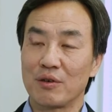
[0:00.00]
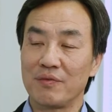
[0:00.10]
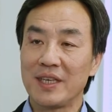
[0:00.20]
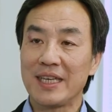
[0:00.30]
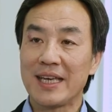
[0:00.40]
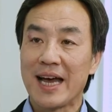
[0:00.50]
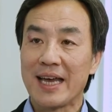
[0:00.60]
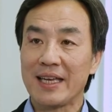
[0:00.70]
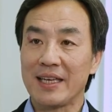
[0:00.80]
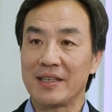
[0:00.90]

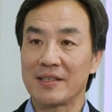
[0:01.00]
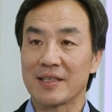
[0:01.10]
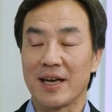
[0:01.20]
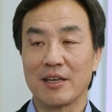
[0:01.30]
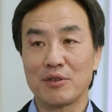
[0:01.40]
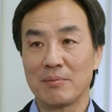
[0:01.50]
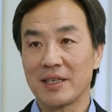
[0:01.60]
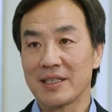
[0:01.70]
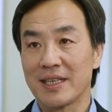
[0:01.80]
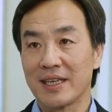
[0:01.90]
VDI is 100
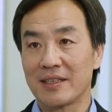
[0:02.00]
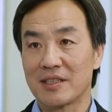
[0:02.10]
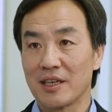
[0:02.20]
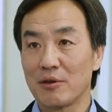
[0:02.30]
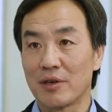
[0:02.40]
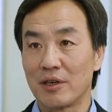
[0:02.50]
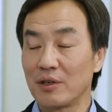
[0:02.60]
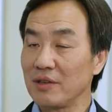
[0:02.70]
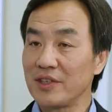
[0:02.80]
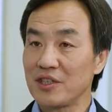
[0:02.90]
milliseconds slower,
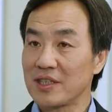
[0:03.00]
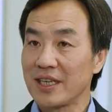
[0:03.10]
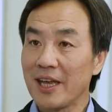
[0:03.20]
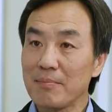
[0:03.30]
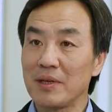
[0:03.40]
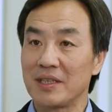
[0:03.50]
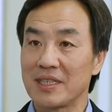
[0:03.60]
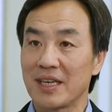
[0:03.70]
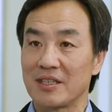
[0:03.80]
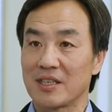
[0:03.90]
or even just 10
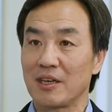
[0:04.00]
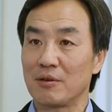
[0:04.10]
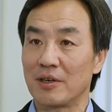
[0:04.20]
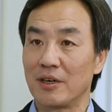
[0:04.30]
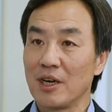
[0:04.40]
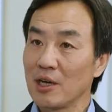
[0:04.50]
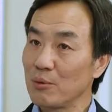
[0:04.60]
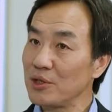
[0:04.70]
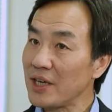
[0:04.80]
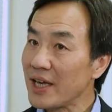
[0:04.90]
milliseconds slower,
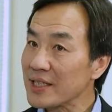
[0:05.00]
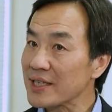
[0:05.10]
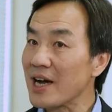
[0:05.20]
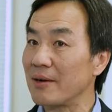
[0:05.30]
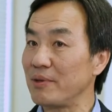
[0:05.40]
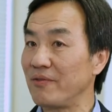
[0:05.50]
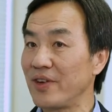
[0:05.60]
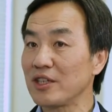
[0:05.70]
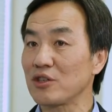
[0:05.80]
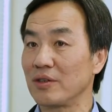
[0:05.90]
which adds up
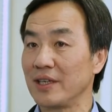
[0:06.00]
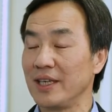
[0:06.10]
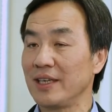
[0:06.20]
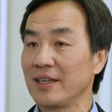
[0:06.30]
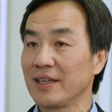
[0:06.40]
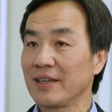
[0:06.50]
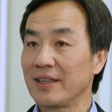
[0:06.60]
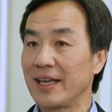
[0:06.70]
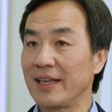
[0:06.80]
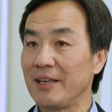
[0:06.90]
eventually
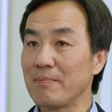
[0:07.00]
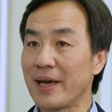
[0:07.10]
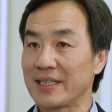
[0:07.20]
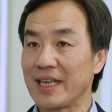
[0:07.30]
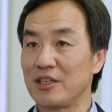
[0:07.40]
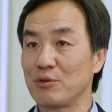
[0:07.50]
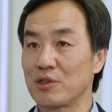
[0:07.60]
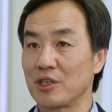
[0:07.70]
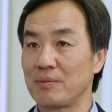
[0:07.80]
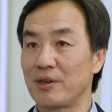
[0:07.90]
that impacts end
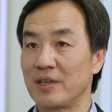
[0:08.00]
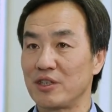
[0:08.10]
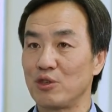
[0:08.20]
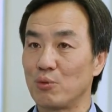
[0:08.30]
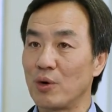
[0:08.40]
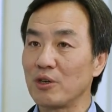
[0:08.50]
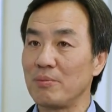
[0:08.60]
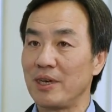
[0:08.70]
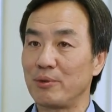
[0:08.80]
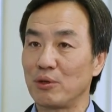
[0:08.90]
user experience. You want
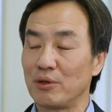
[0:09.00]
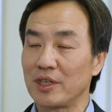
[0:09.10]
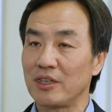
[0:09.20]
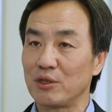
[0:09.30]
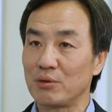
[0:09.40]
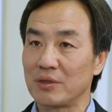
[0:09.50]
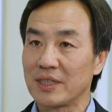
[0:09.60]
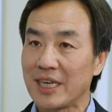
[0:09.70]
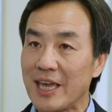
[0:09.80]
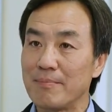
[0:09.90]
to be able to look into
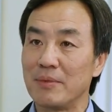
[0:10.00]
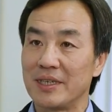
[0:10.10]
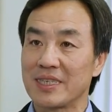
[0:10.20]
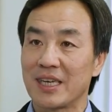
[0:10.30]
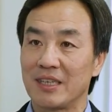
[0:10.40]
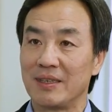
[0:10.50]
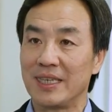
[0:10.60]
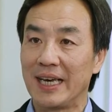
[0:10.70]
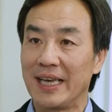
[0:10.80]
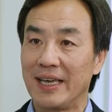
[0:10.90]
10
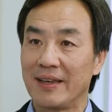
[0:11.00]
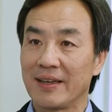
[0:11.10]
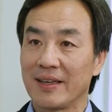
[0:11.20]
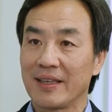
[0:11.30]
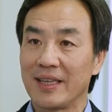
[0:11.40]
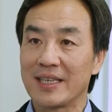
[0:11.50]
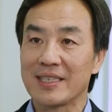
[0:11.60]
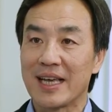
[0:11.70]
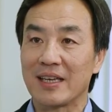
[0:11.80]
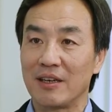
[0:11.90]
millisecond delay.
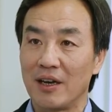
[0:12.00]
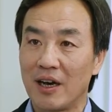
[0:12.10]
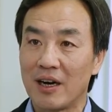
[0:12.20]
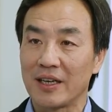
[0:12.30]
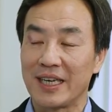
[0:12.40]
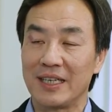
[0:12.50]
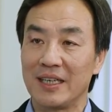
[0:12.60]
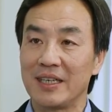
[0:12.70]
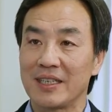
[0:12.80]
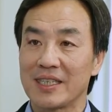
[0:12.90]
That's not a log
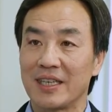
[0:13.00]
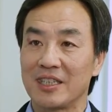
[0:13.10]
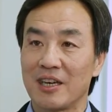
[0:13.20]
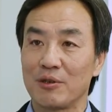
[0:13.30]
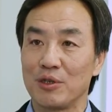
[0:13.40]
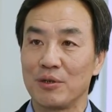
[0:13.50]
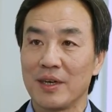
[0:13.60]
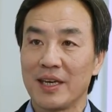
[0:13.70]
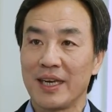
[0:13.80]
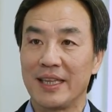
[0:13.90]
analytics can tell you,
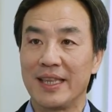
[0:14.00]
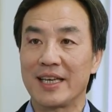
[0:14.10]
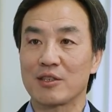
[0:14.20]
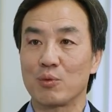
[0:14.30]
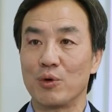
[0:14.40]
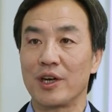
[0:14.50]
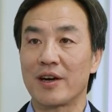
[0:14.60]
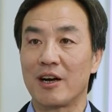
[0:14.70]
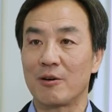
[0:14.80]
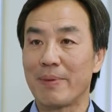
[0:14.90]
and that's
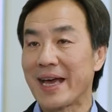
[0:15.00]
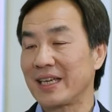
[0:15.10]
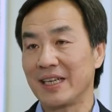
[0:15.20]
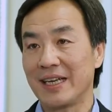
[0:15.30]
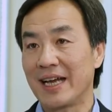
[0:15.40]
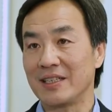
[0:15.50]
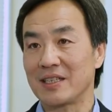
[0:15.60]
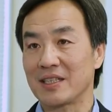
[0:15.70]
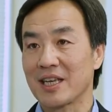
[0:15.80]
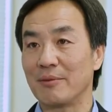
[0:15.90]
where our packet
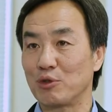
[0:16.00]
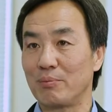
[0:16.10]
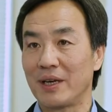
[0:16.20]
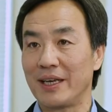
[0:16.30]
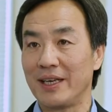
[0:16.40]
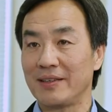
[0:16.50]
analysis come to play.